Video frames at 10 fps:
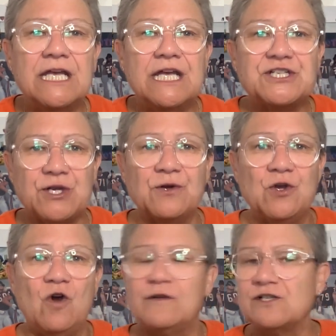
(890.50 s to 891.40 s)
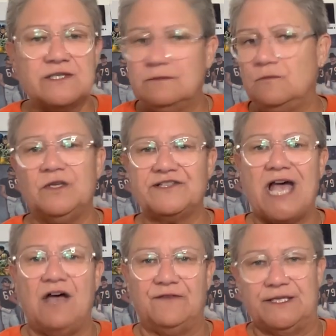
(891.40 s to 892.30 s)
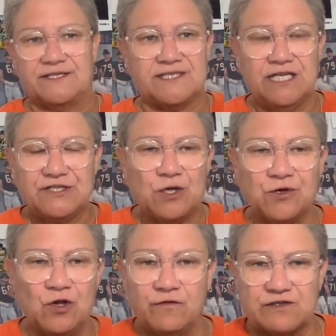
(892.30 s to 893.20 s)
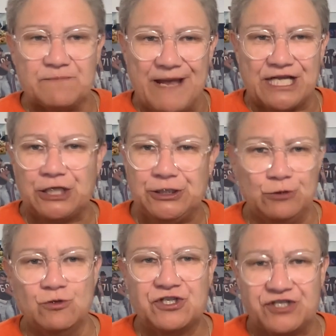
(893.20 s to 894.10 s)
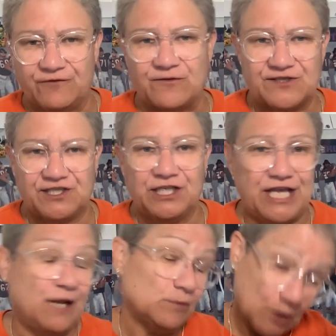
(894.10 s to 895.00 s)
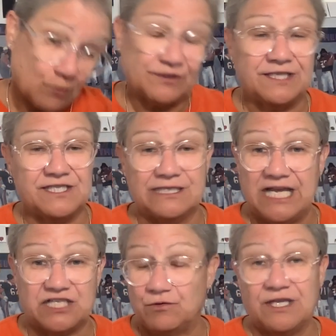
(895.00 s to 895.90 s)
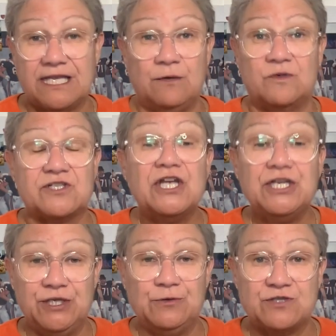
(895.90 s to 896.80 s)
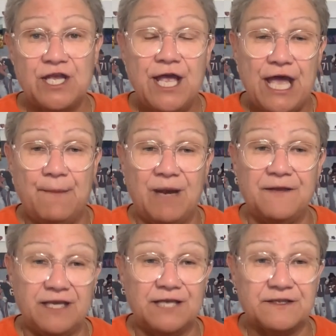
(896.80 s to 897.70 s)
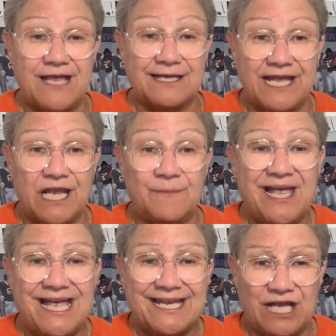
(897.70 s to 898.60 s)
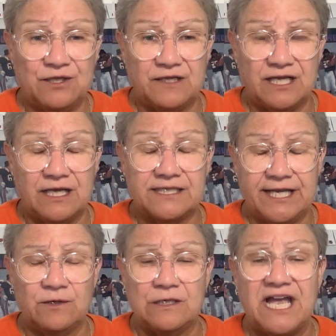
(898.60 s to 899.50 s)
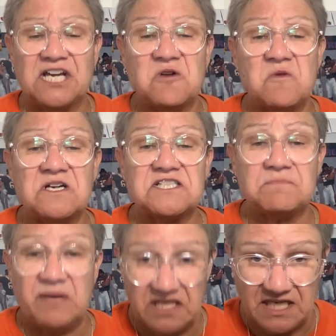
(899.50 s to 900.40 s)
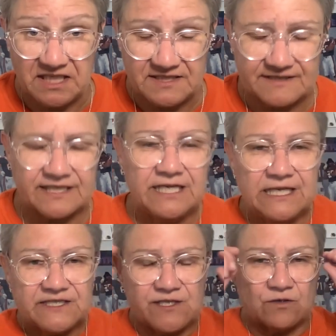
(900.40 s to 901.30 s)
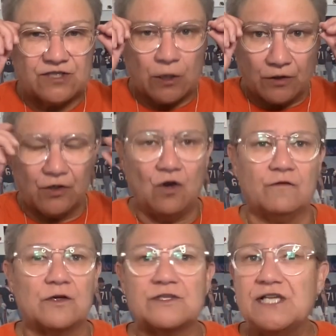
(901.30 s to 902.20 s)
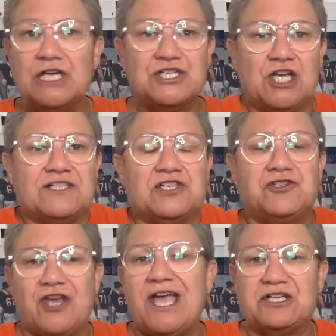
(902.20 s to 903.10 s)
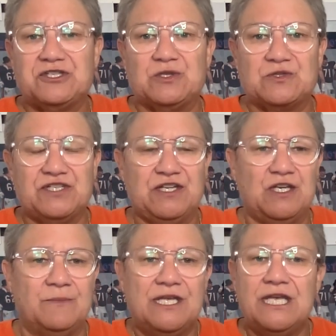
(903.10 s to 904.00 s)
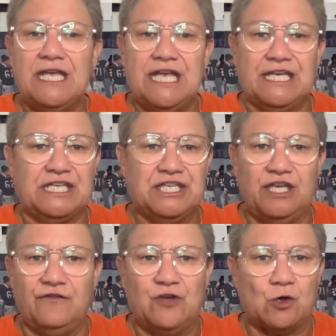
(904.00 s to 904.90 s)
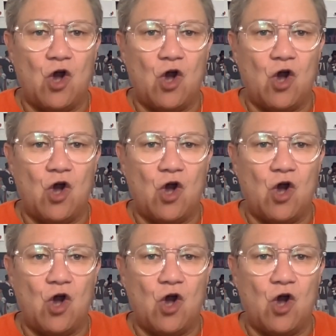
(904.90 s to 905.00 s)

Turnovers, well, it's obvious. Turnovers make a huge difference in a game. Look what they did last week. It was huge. And by the end of that game, Carolina was pissed. So turnovers just jacks your team. It can give your